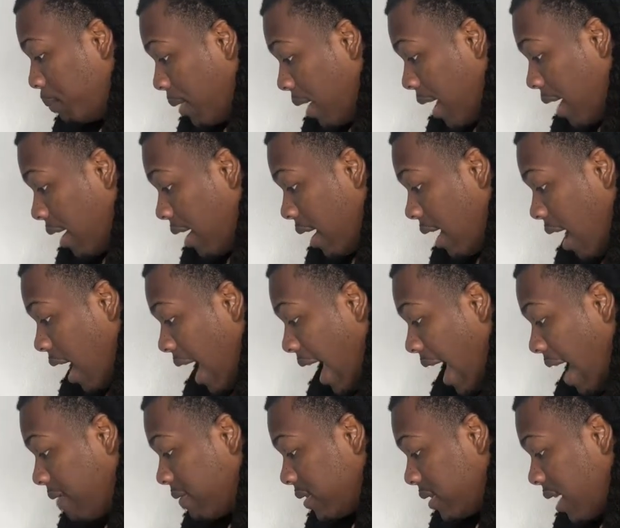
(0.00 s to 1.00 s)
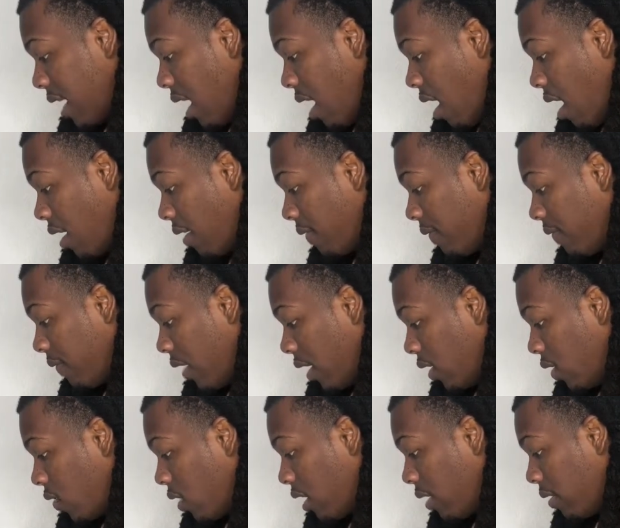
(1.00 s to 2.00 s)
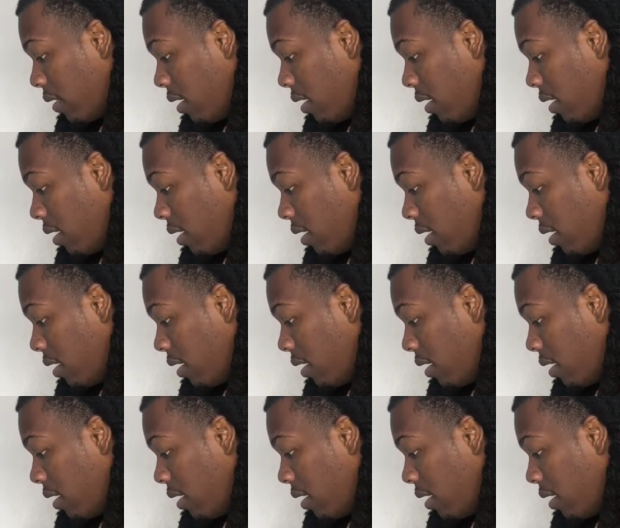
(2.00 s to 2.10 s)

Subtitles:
but I have set our fellow